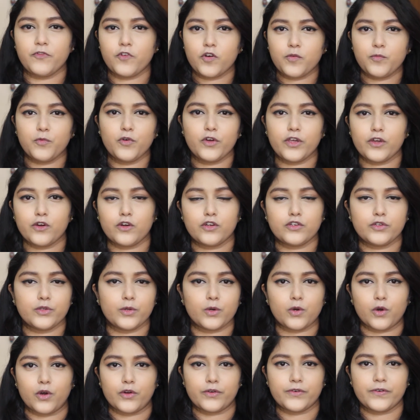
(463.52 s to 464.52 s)
Before moving on to
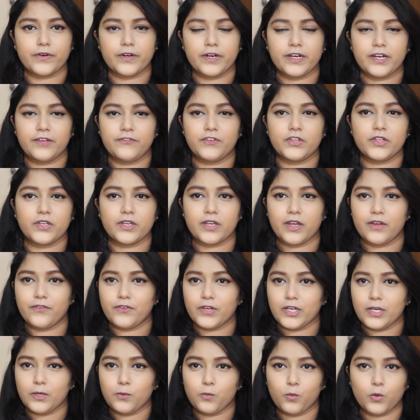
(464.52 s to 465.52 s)
the contour and everything, I
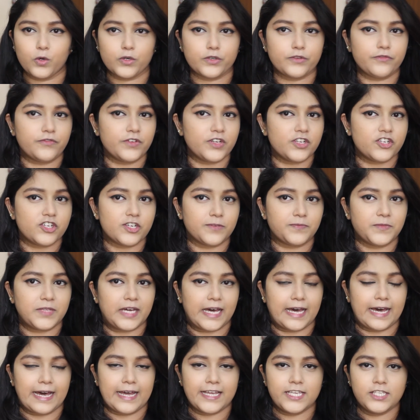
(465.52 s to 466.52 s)
really want to finish up
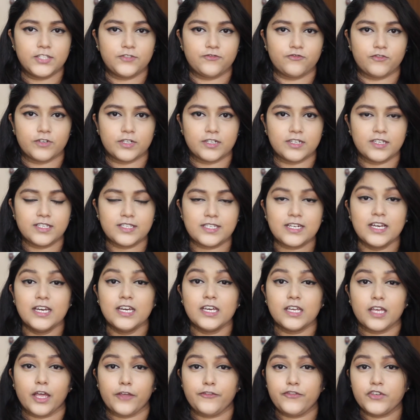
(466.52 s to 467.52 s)
the eyes
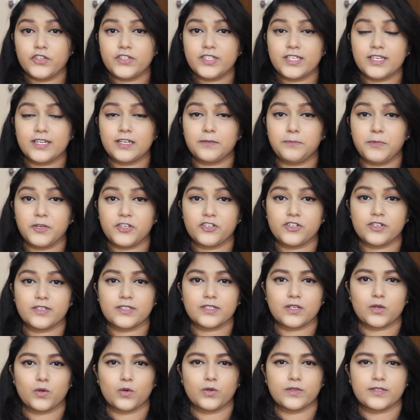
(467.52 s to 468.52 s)
first. If you see her
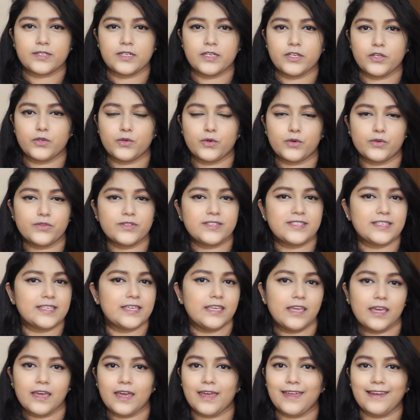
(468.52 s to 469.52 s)
pictures closely, you don't
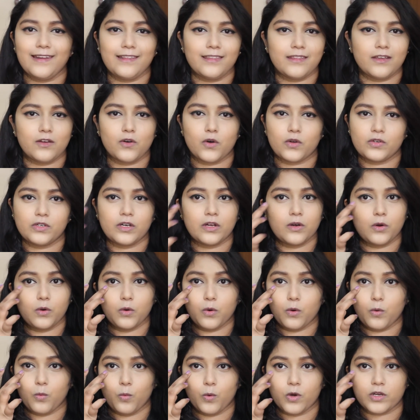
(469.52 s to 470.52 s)
see anything on her
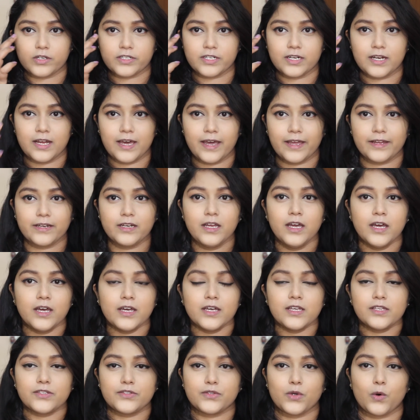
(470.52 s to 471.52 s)
lower waterline.
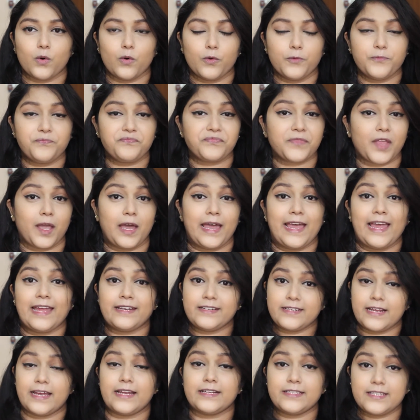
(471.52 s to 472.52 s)
So,
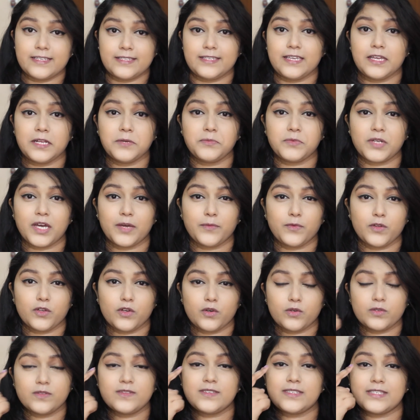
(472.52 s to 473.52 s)
and at the same time, you
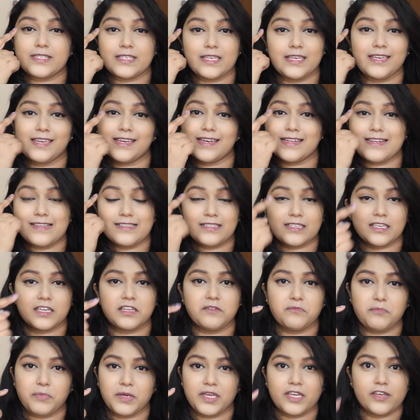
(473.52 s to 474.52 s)
don't see any
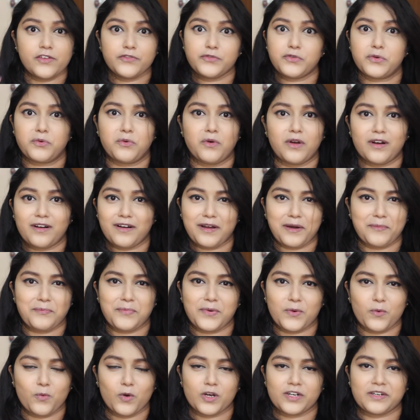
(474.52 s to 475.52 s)
skin peeking through her
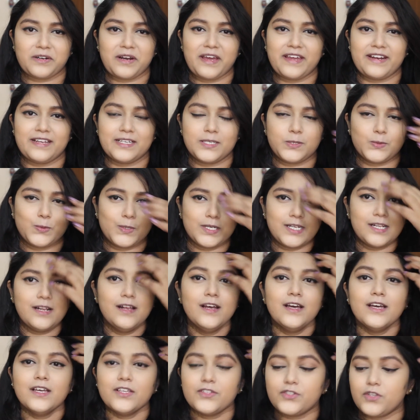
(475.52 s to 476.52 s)
upper waterline as well.
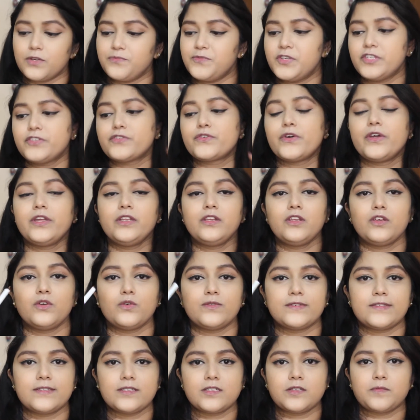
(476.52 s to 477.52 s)
So I'm just going to
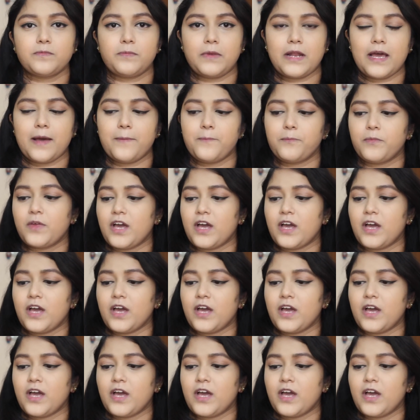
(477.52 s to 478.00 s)
use this Plum